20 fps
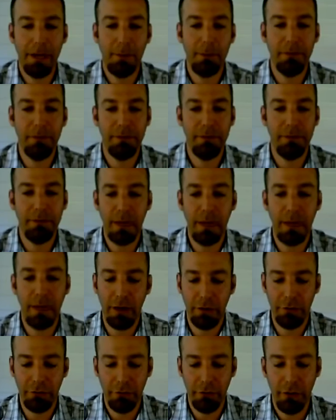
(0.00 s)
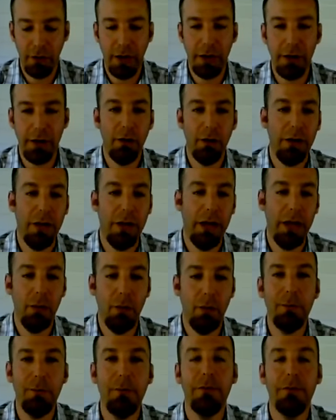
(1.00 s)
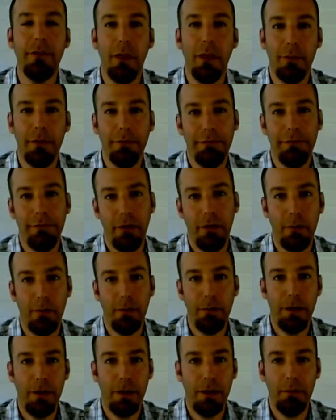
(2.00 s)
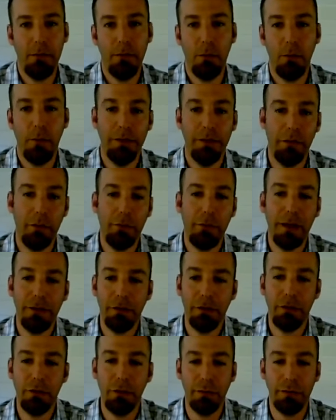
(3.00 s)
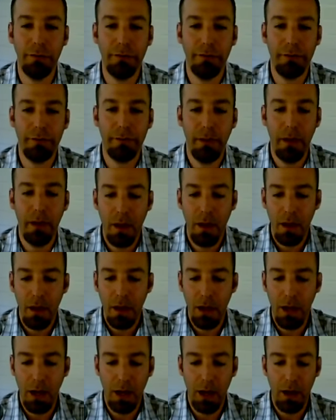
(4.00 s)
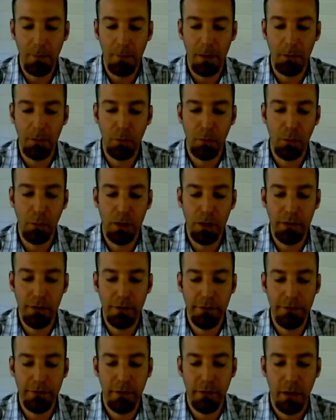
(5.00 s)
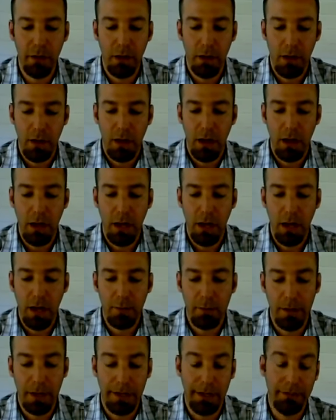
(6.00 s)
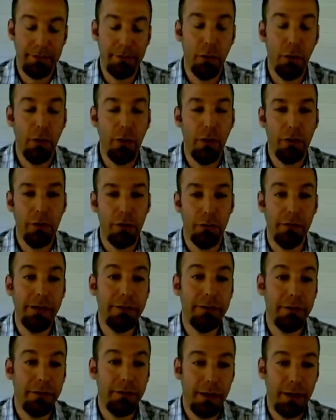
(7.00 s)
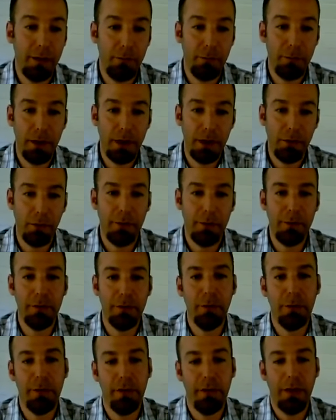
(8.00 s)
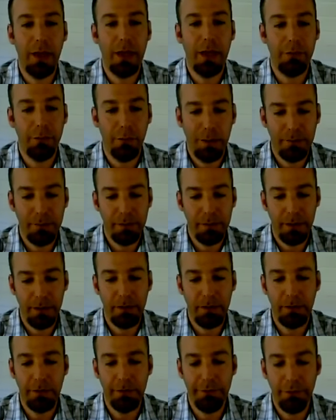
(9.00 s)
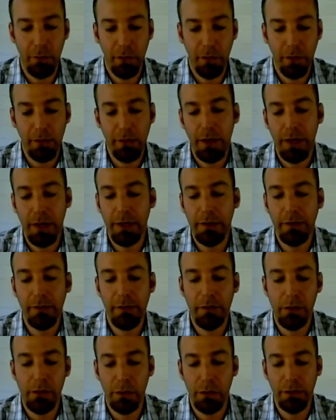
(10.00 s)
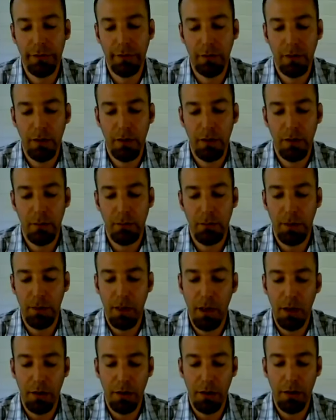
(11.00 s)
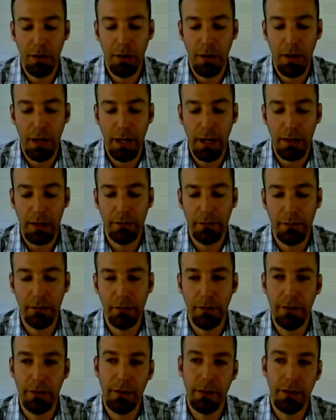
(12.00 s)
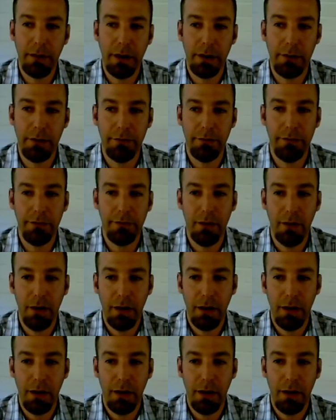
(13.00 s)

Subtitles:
name's David Kutcher. I own a web development firm in Western Massachusetts. And we've, I guess no longer recently, but we've been doing a lot of websites for clients using Blogger and really kind of,